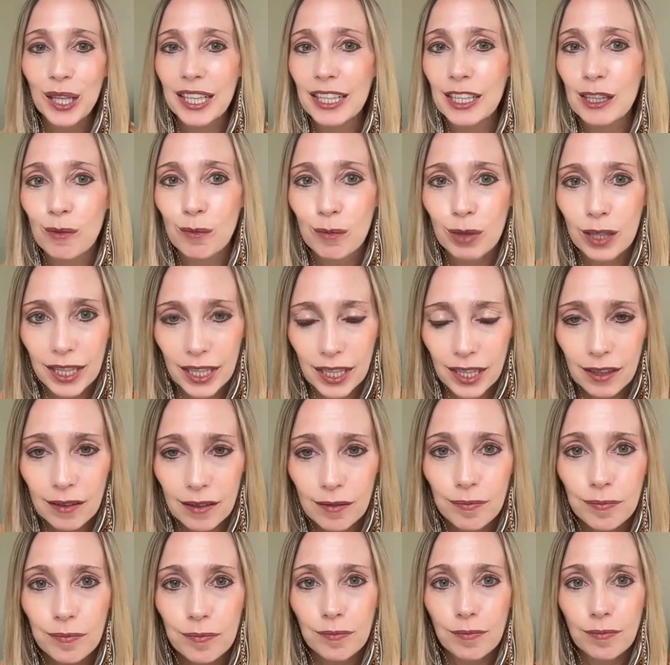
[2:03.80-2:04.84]
and complete
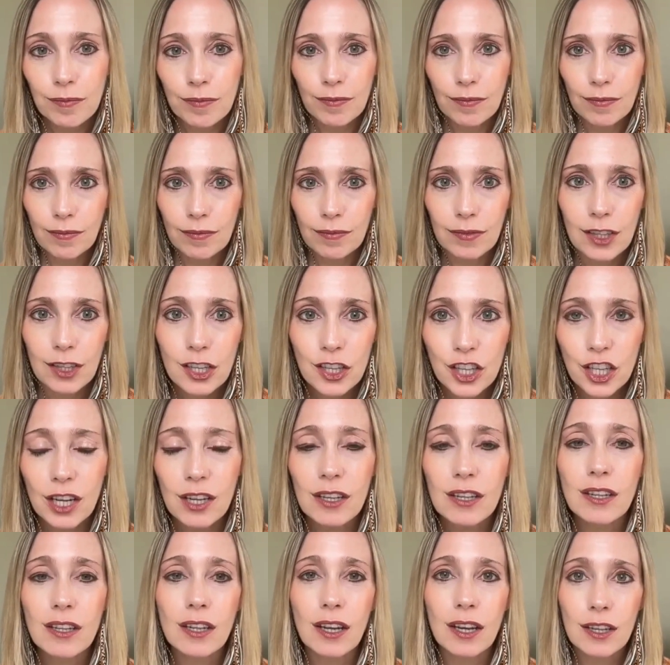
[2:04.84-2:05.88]

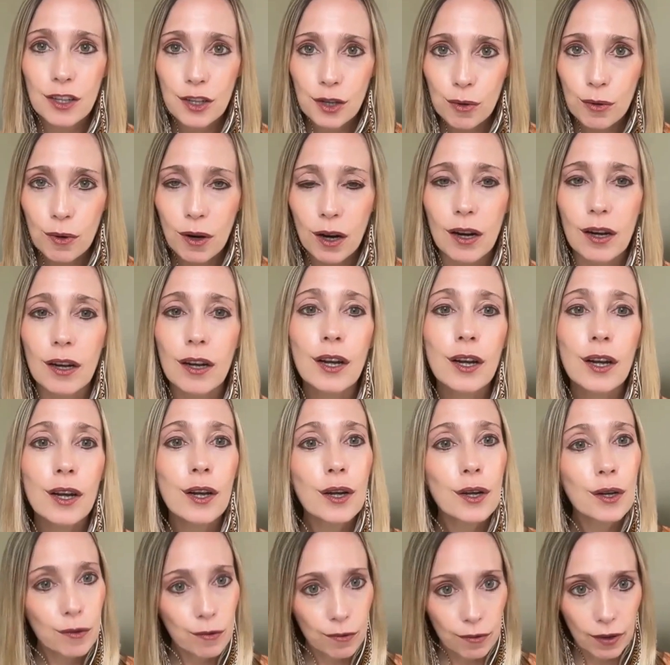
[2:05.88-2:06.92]
just as you are
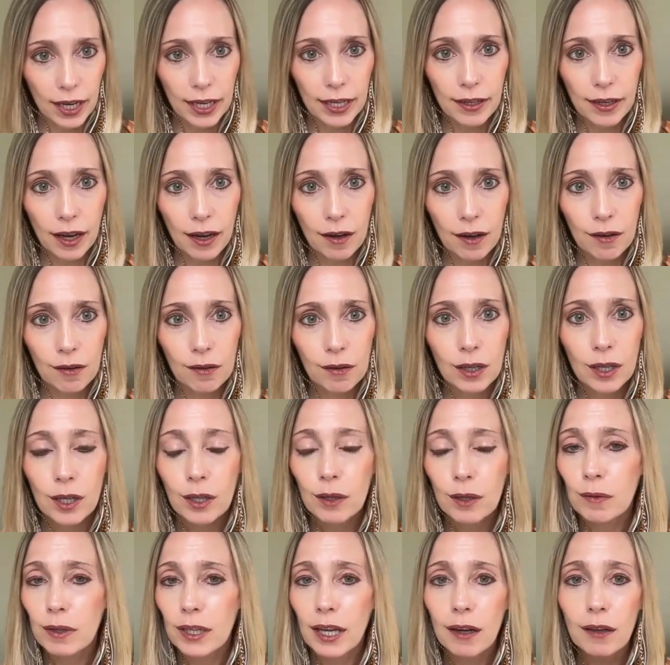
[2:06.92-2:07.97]
right now
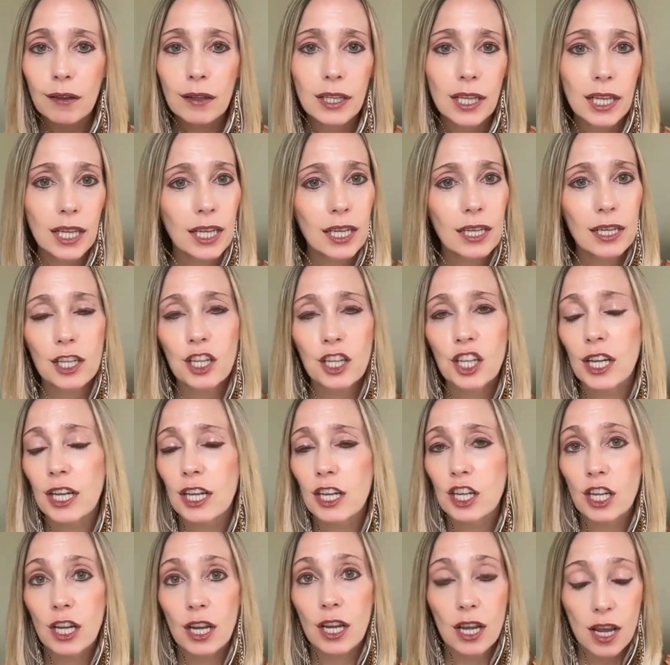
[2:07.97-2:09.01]
without needing to
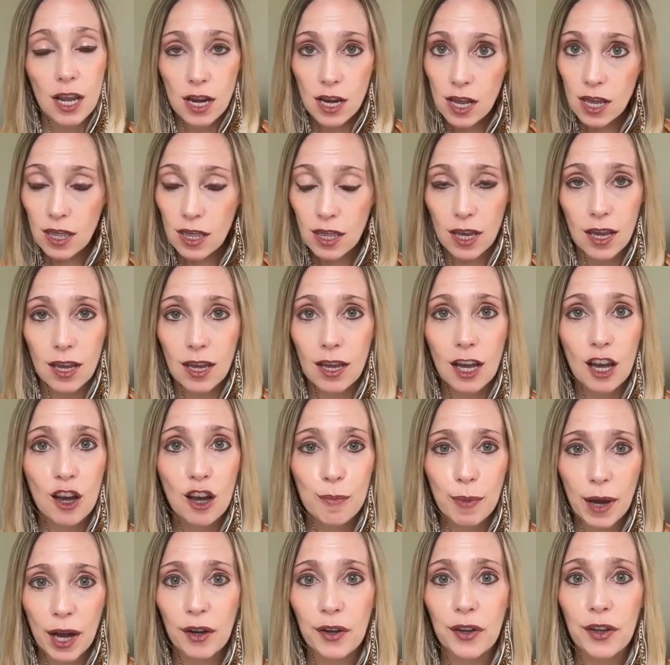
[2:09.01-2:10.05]
change anything
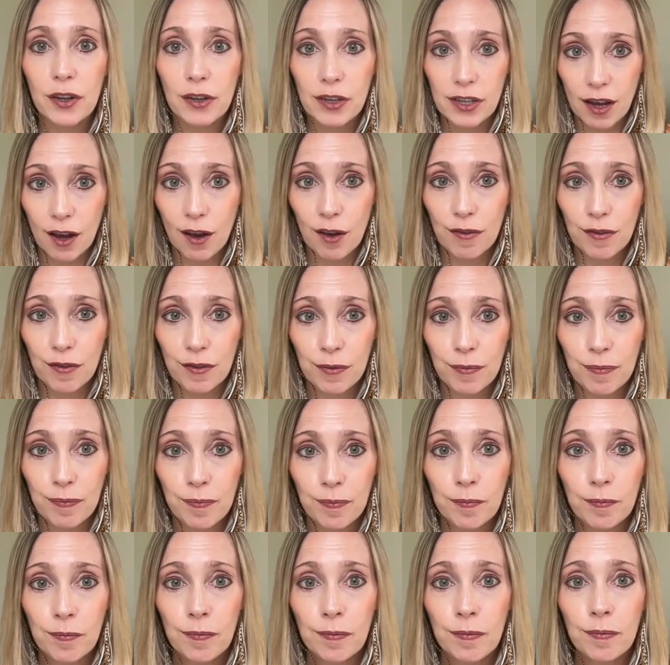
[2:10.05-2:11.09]
about yourself.
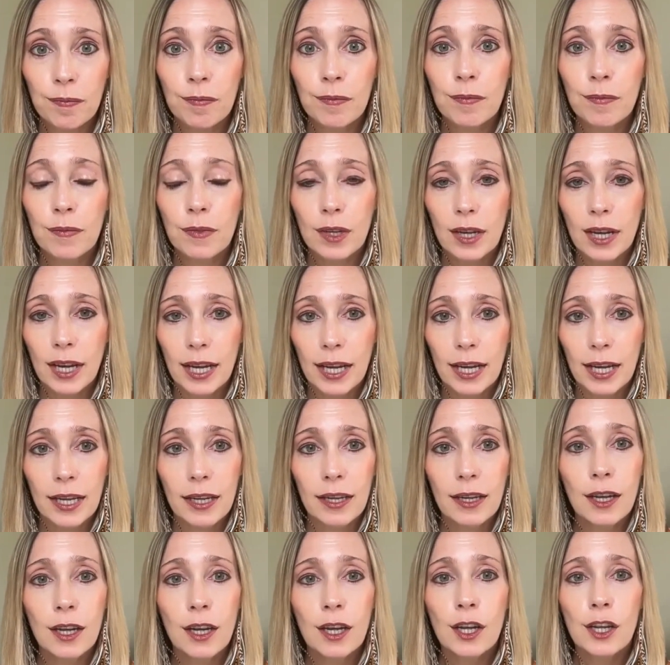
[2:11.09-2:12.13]

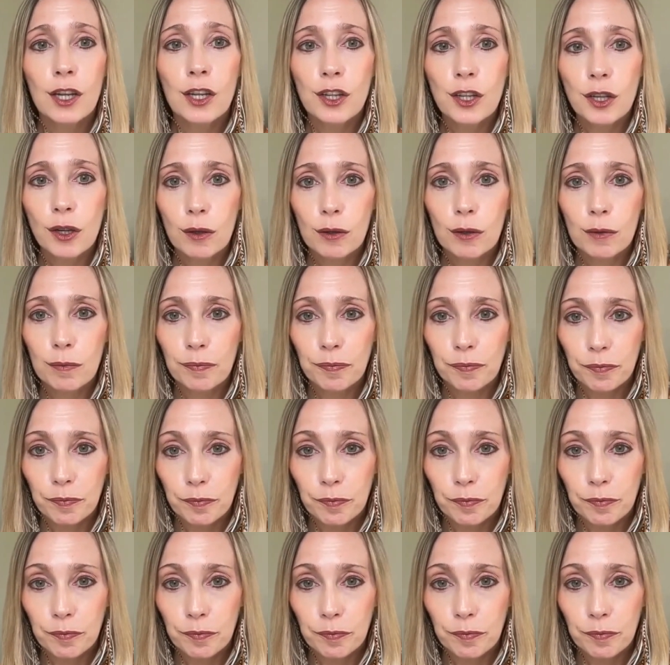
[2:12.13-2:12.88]
Okay? So,